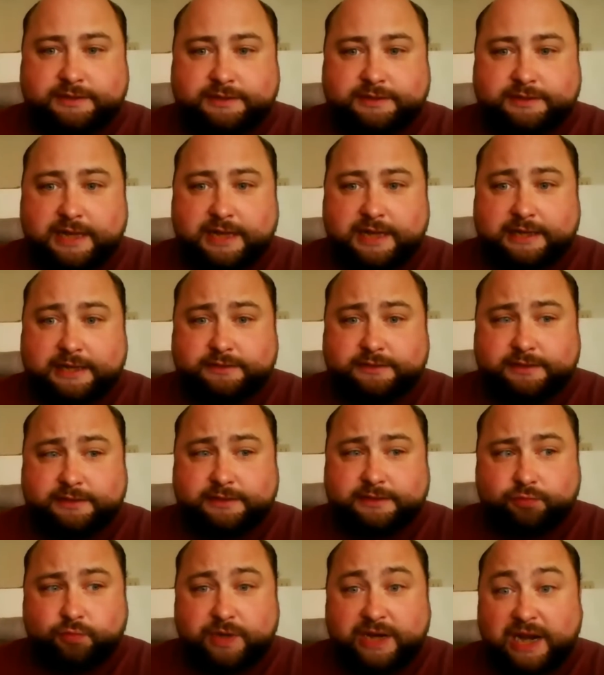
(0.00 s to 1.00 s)
that
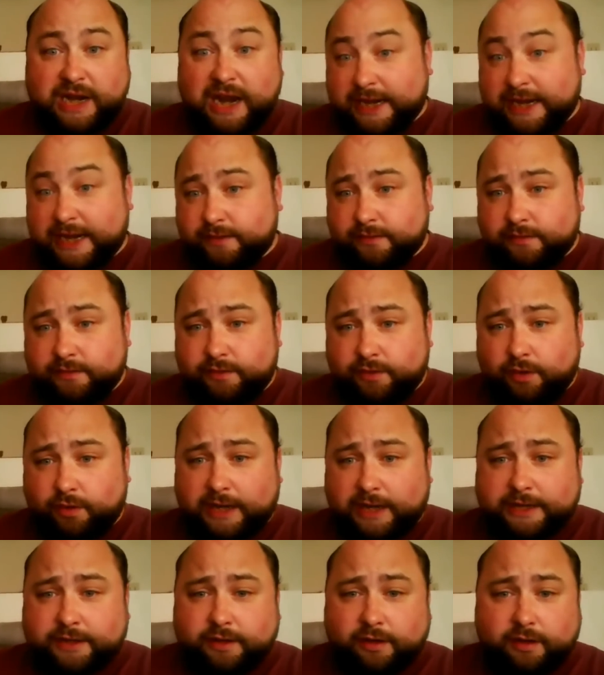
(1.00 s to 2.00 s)
we liked. You
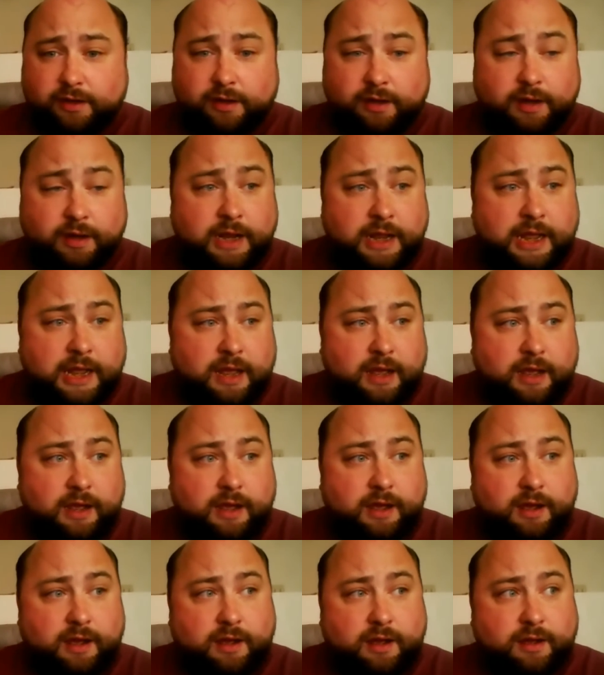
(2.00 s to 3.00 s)
know, like
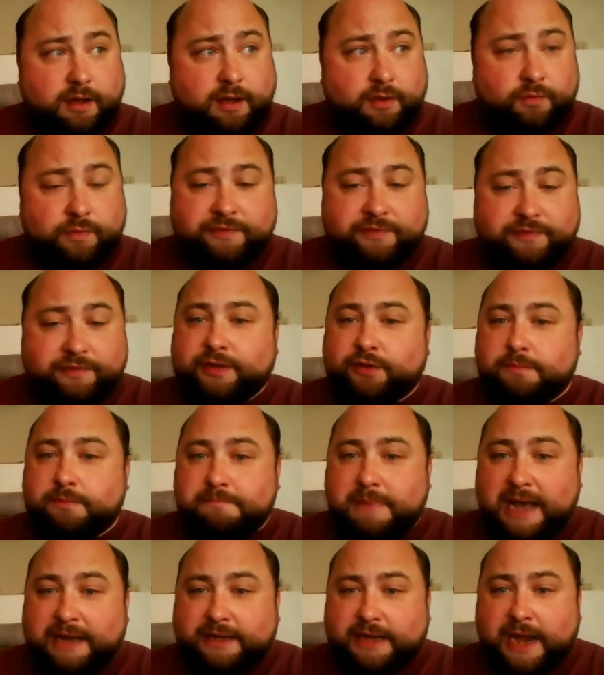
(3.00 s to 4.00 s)
we've seen
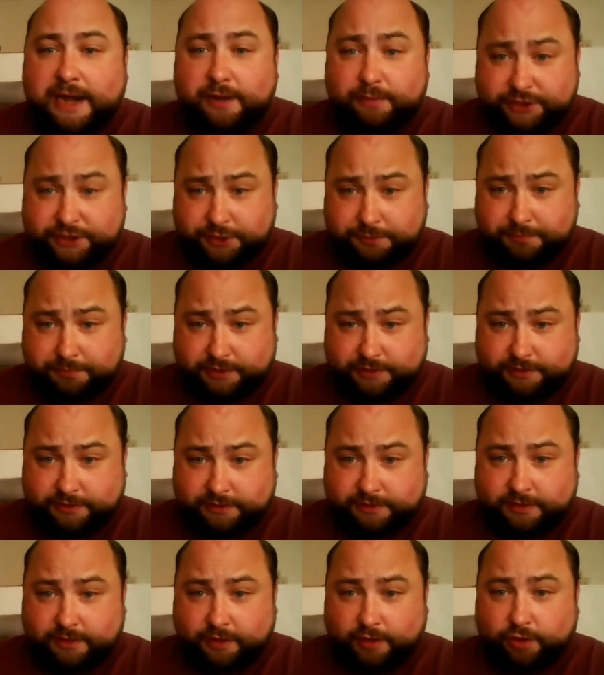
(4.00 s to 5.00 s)
the Mad
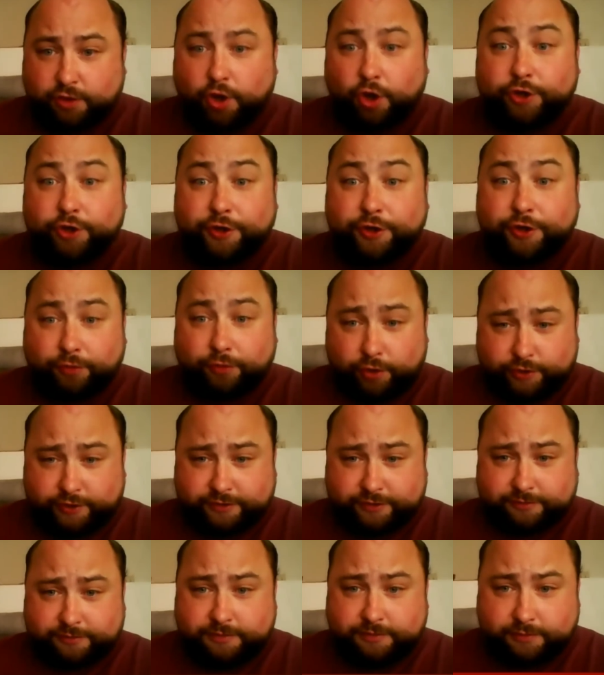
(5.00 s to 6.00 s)
Irishman Golden Road
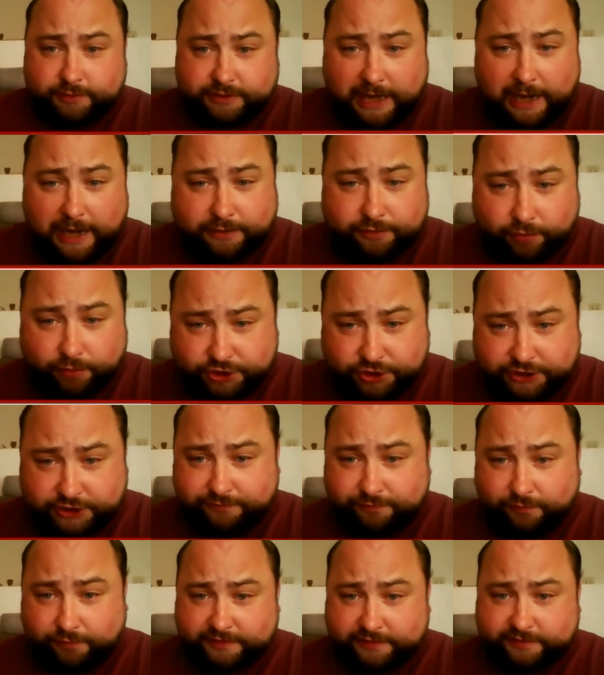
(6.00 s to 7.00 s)
character
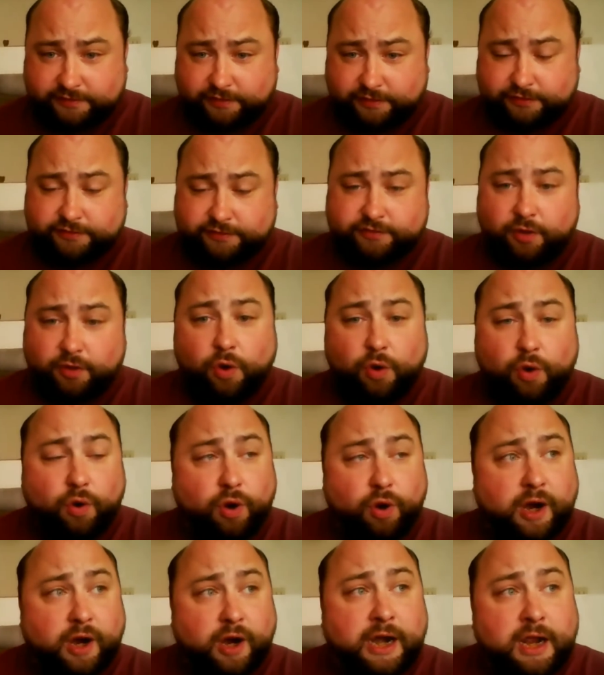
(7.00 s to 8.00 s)
sheet, for instance,
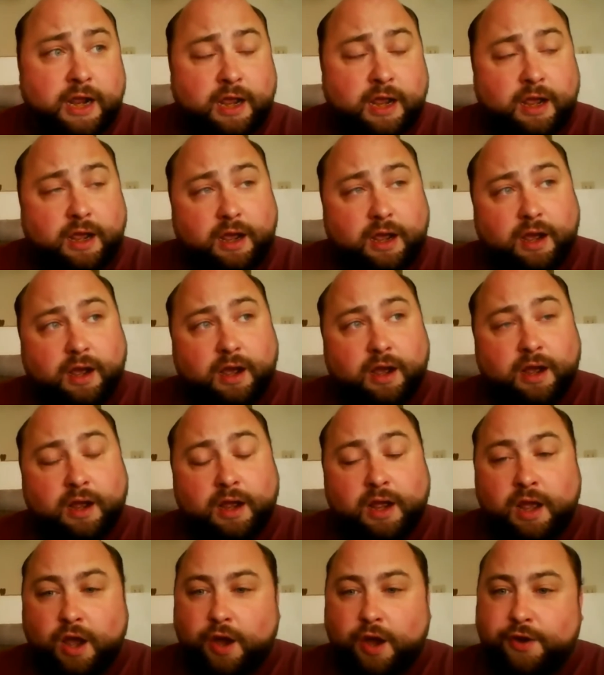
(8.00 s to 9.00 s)
or
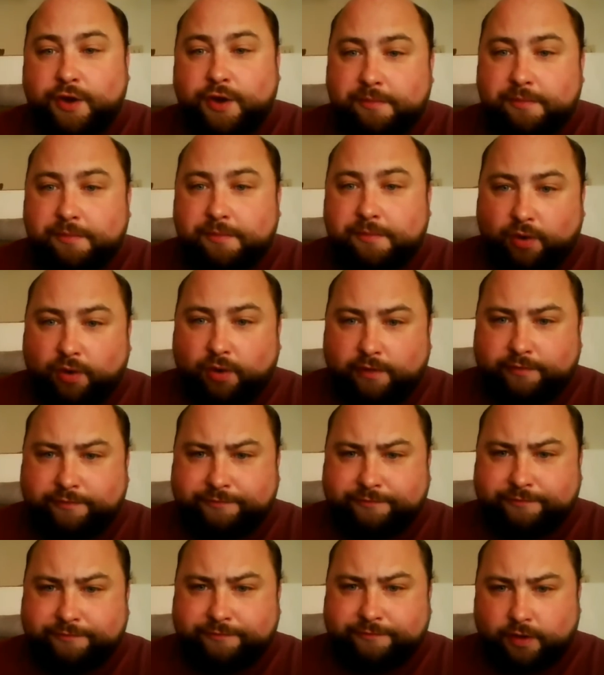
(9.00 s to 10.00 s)
a number of